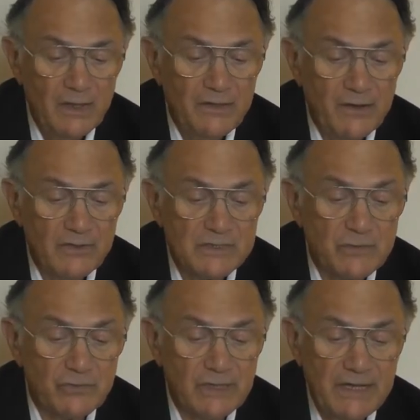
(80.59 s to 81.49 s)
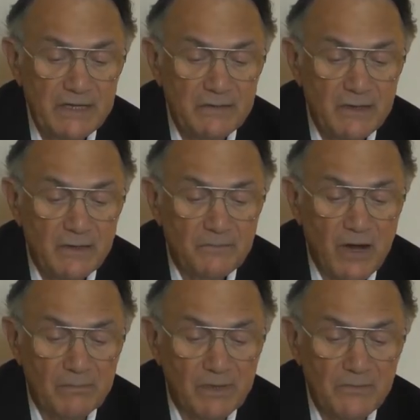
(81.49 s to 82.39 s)
There is the related
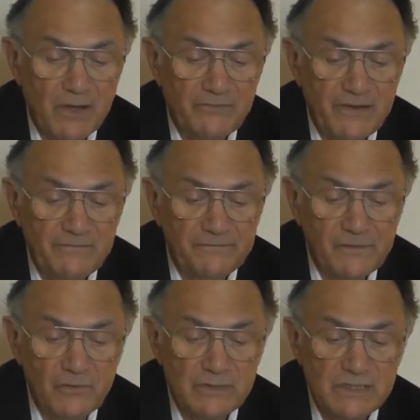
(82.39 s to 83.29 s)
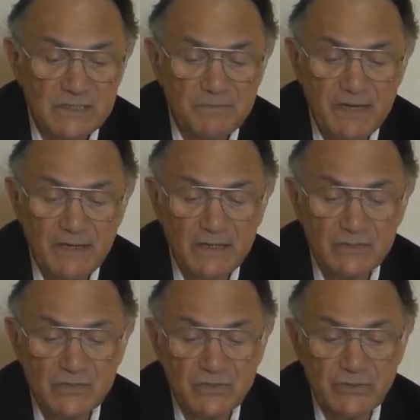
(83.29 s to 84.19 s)
problem of influences being
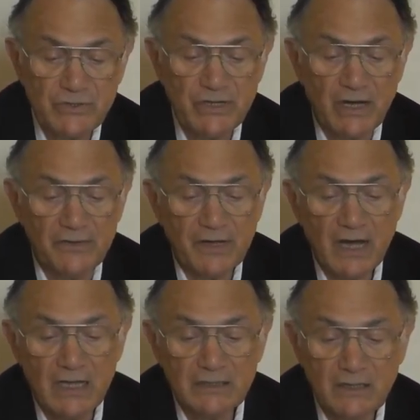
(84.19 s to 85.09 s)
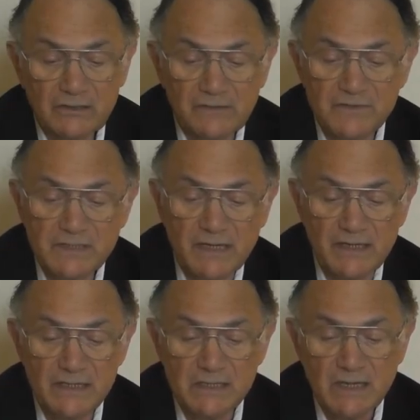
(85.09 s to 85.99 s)
exerted on the conduct of
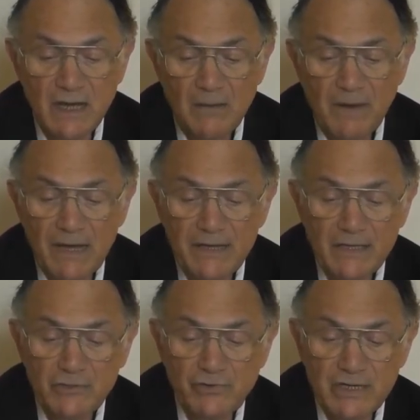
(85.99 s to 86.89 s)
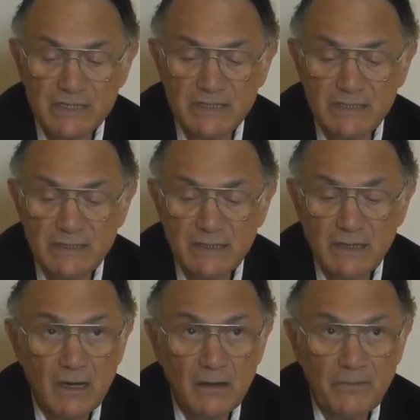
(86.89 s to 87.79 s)
studies by interested
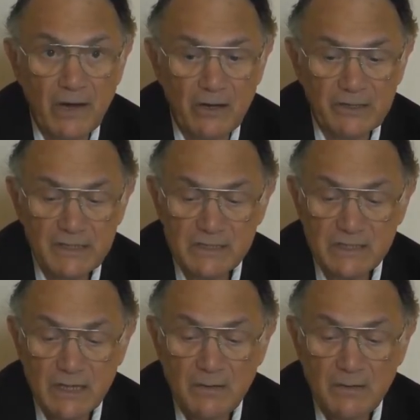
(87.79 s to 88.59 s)
parties,